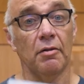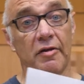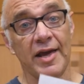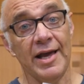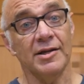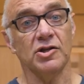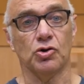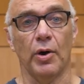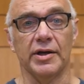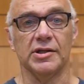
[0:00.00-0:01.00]
These
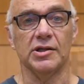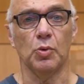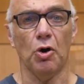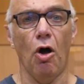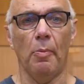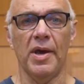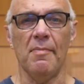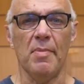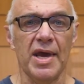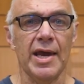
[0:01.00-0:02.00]
choices would all
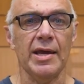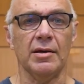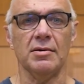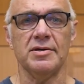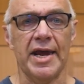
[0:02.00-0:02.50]
be mean,